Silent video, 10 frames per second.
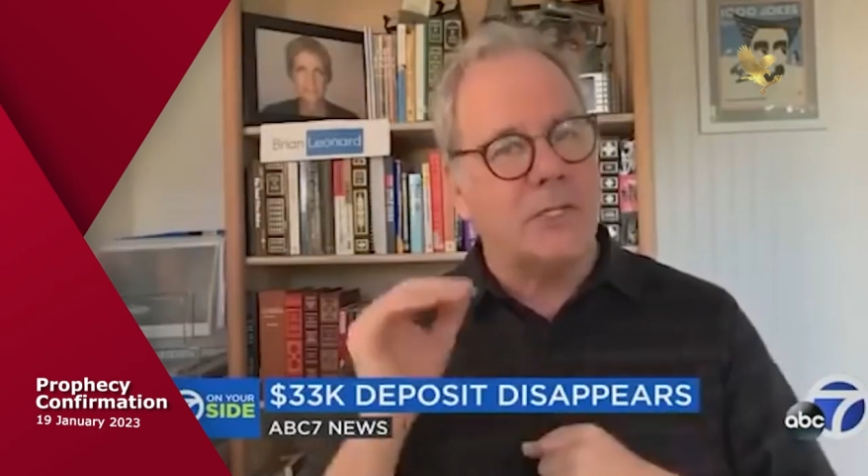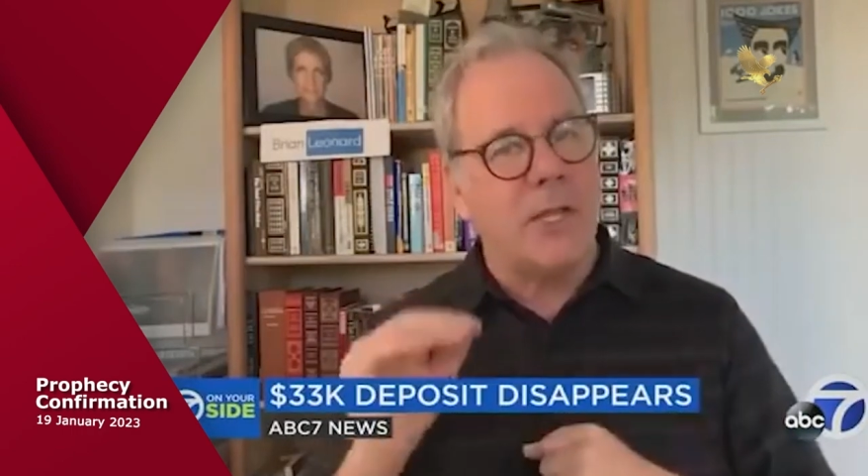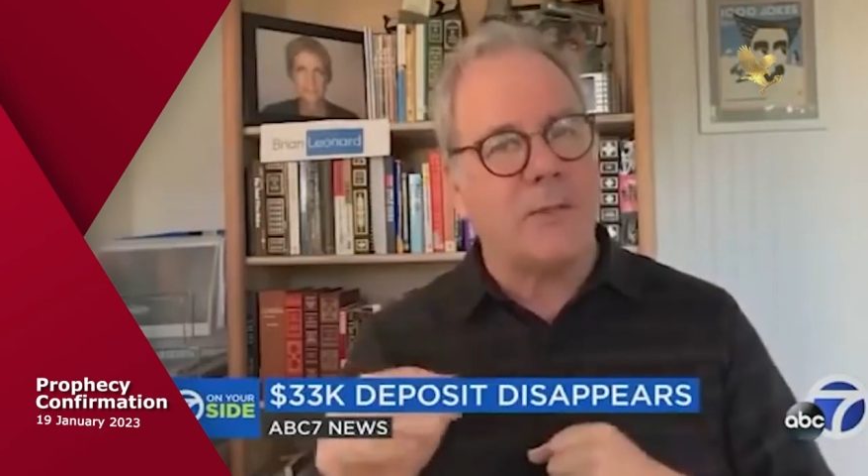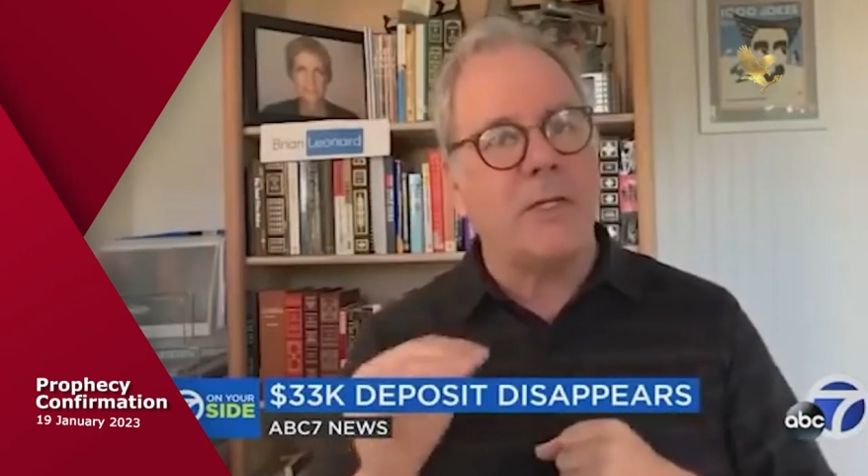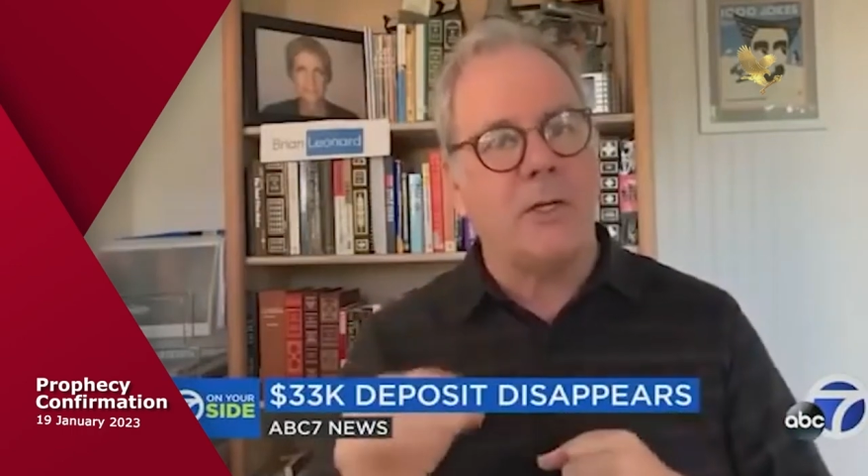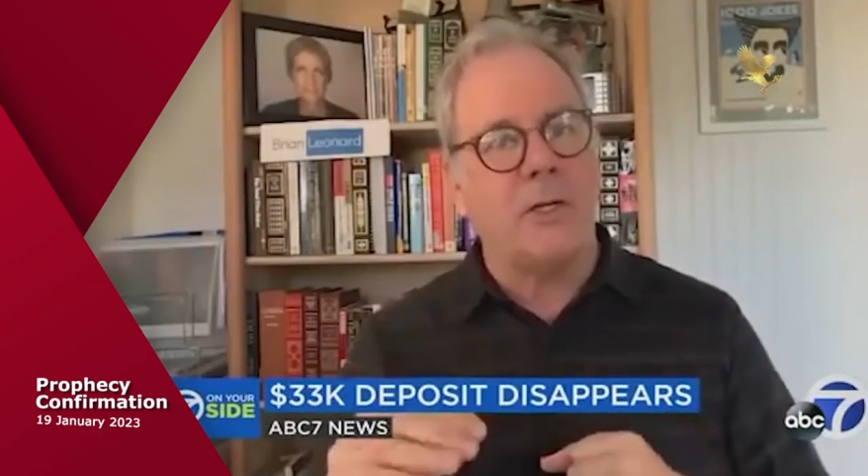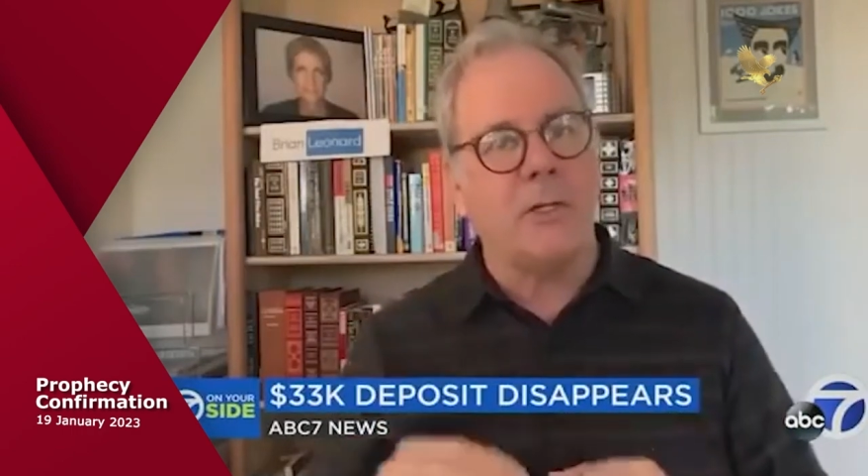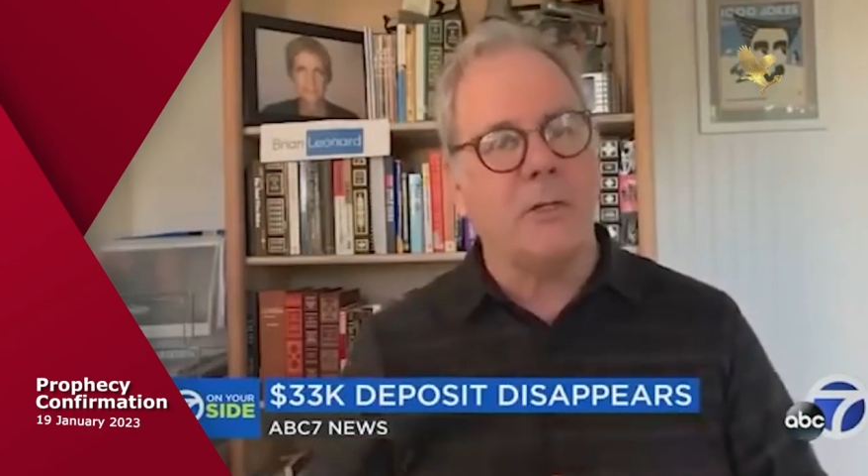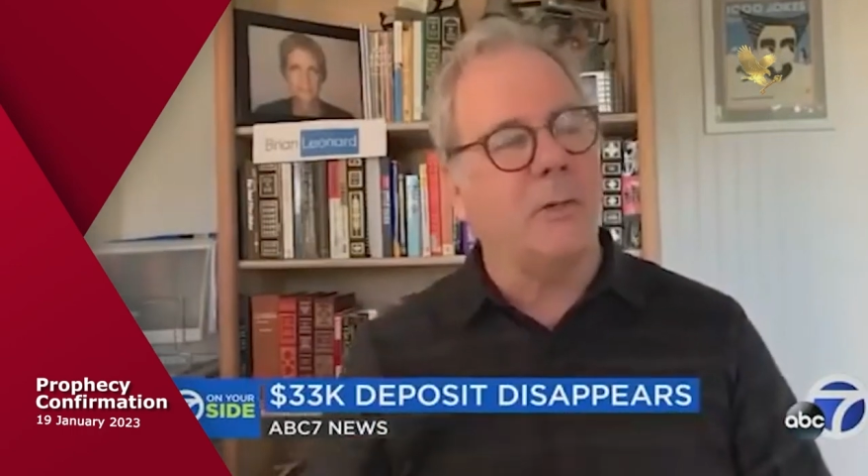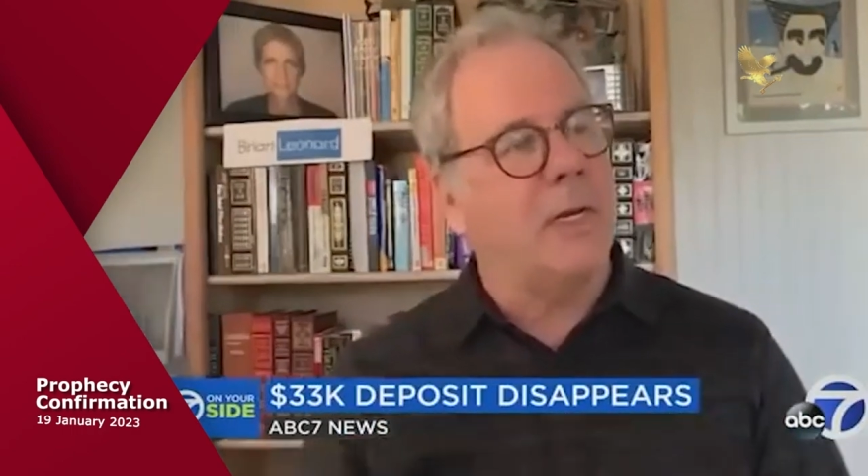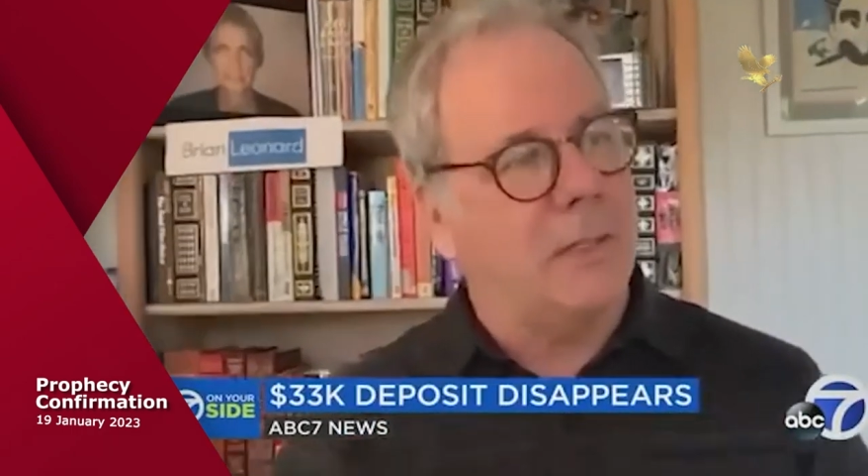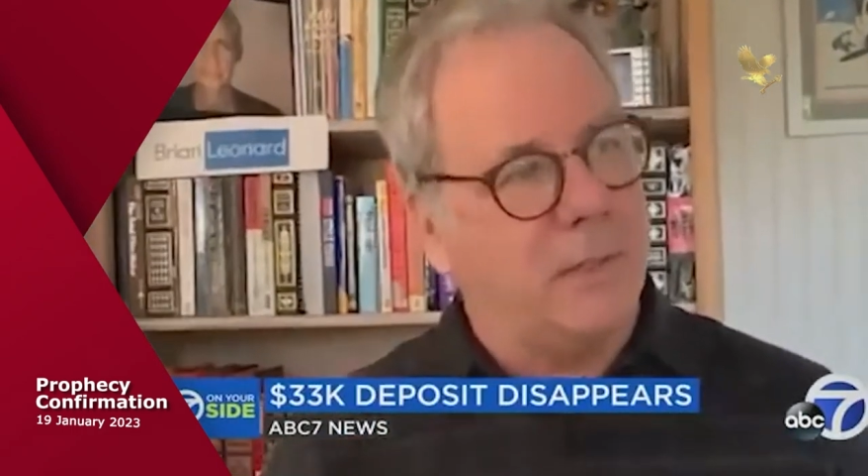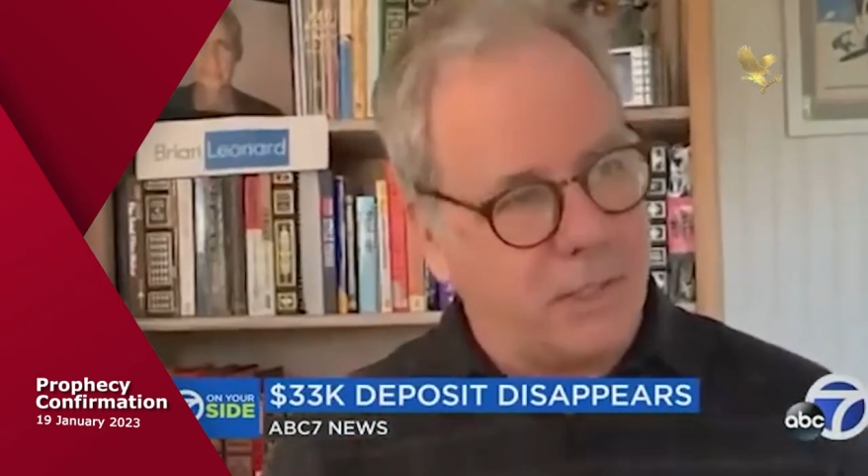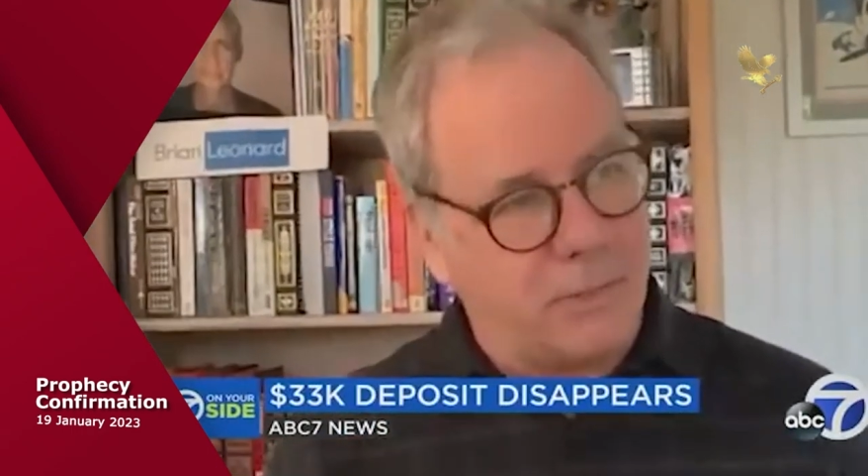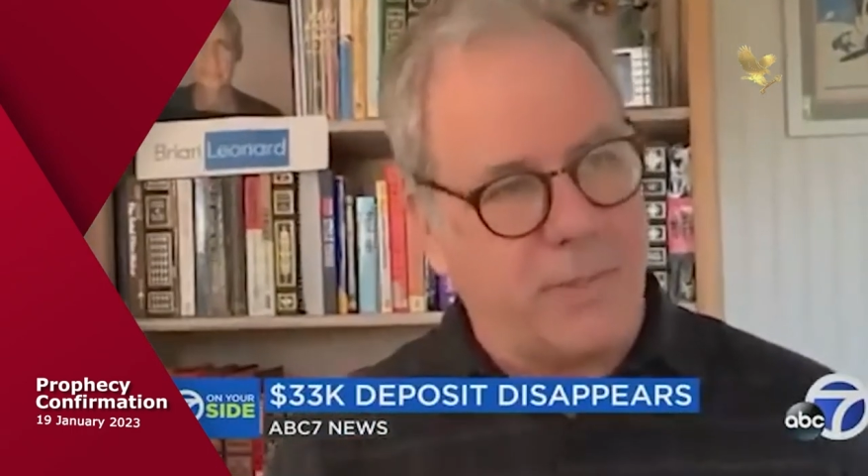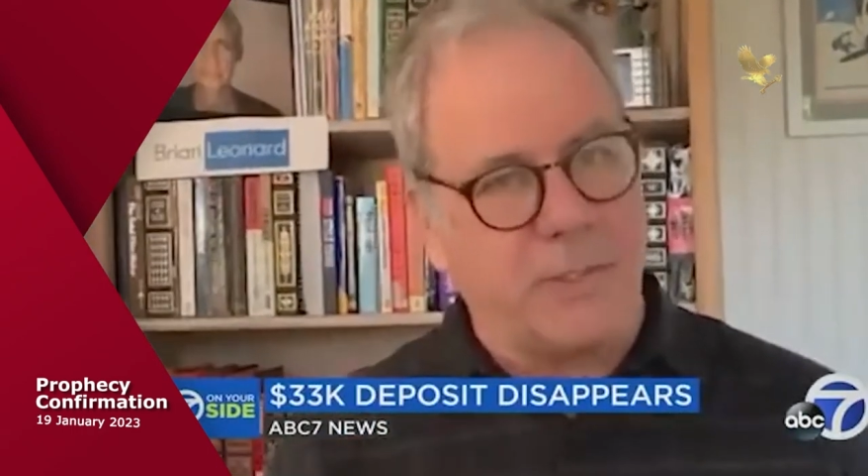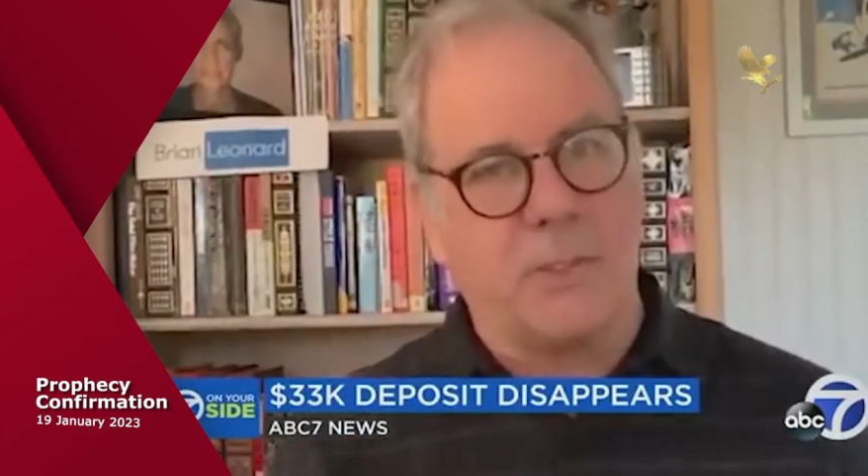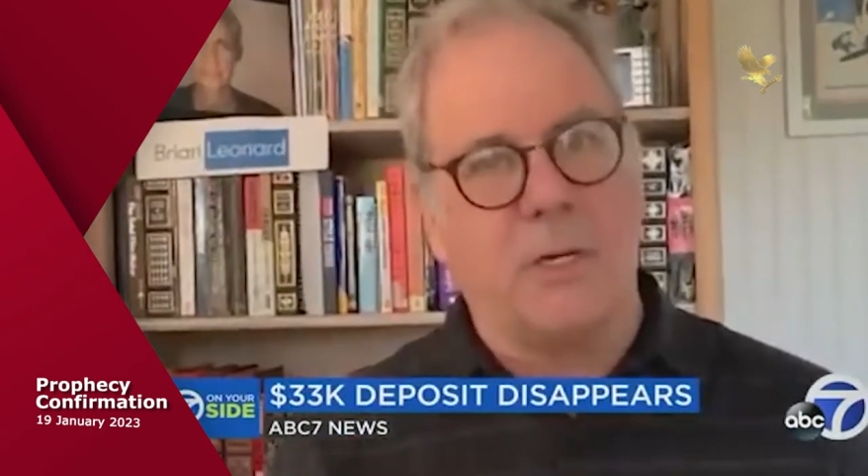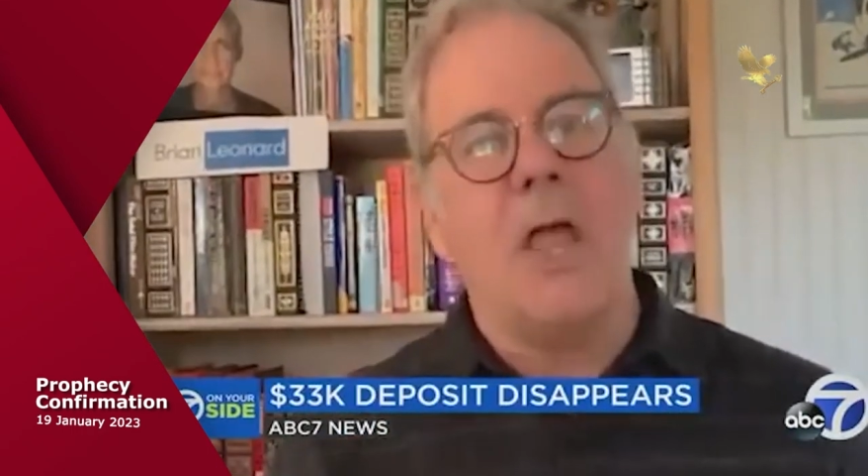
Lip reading: nothing you can do? That's right, sir.